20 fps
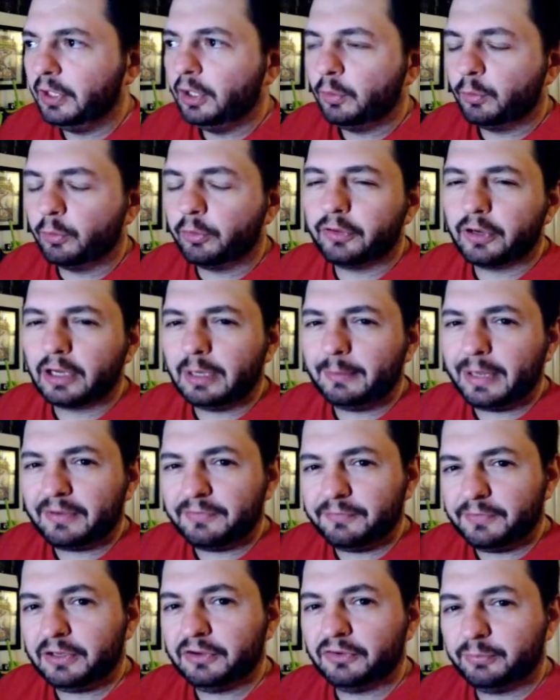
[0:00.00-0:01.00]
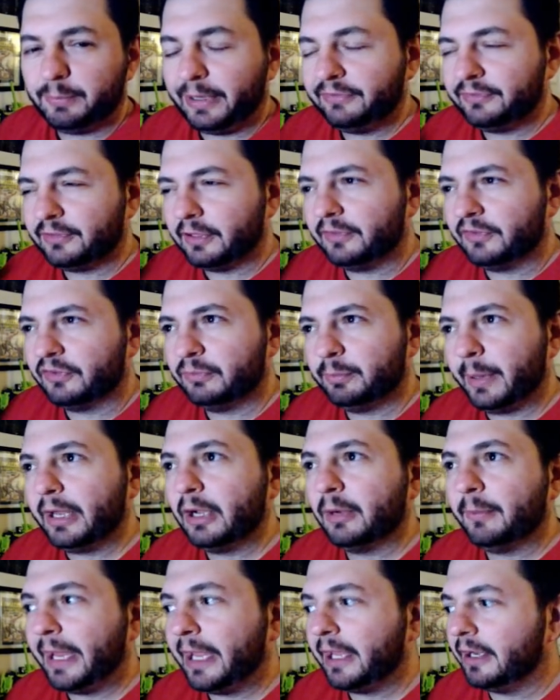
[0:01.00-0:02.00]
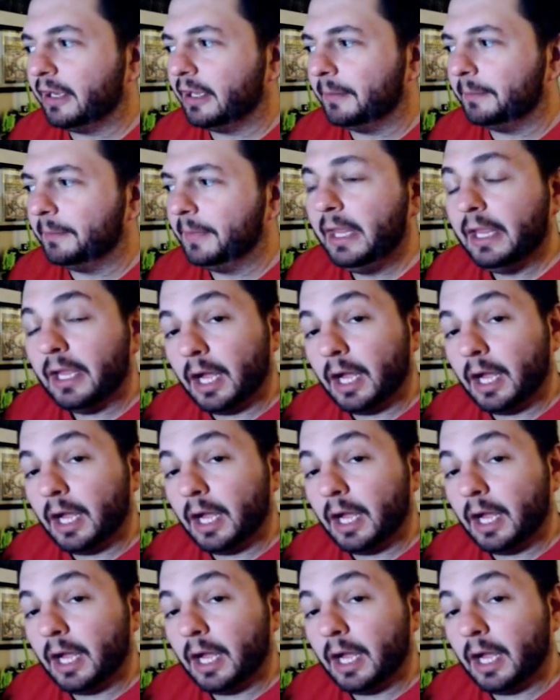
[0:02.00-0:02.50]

where they're going to make figures based on the Spider-Man um,